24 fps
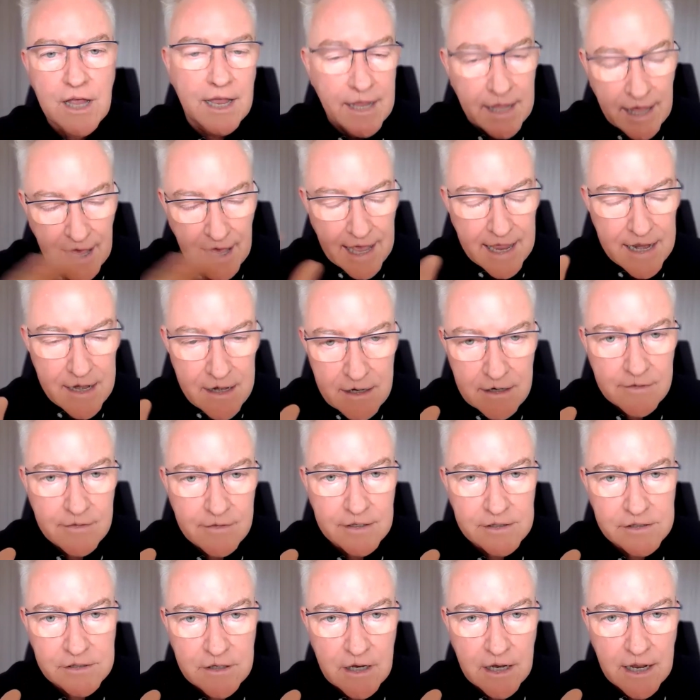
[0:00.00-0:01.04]
again,
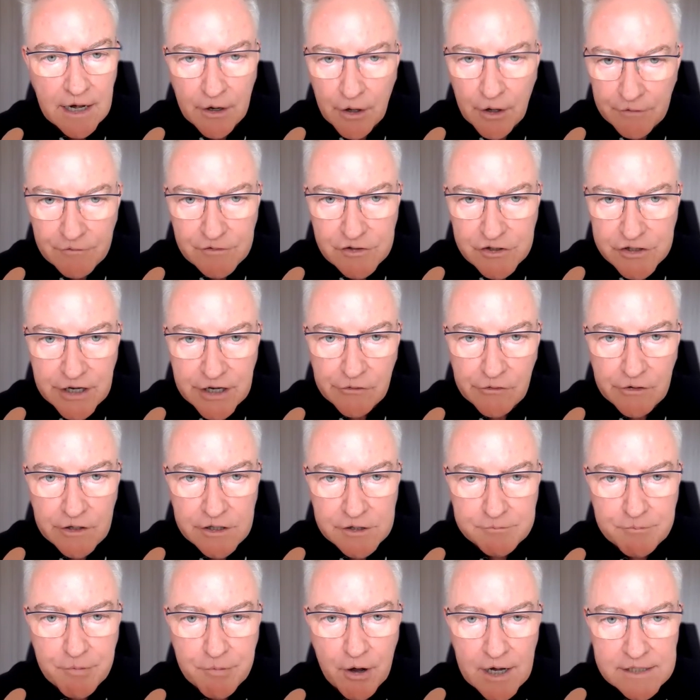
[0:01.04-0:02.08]
there's a lot of
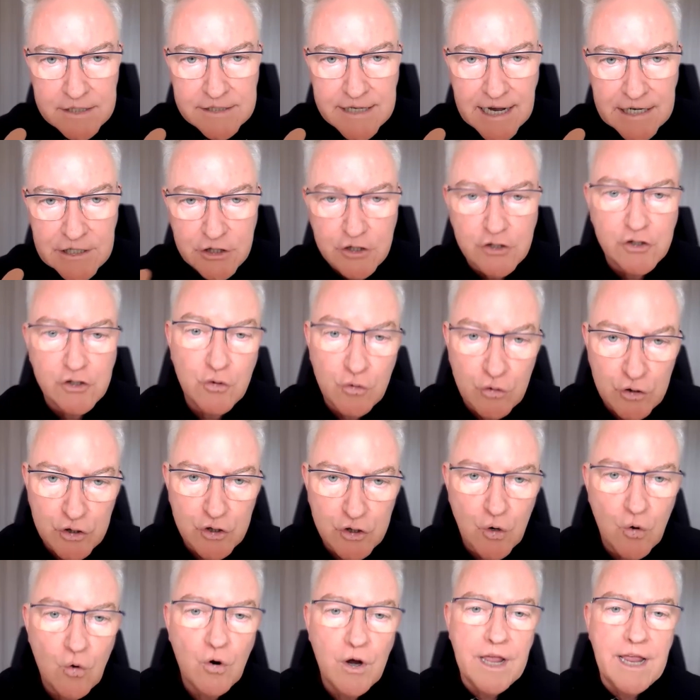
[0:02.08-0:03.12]
generalist buyers agents who are
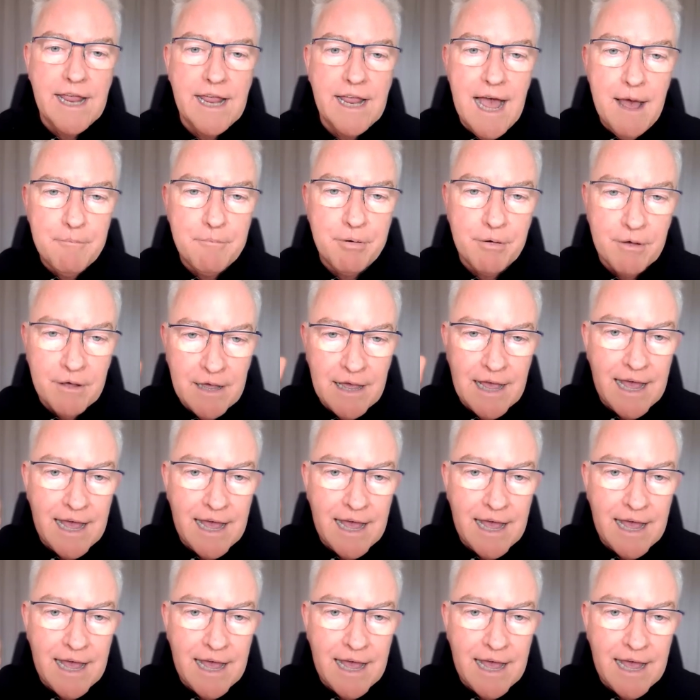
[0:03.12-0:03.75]
talking up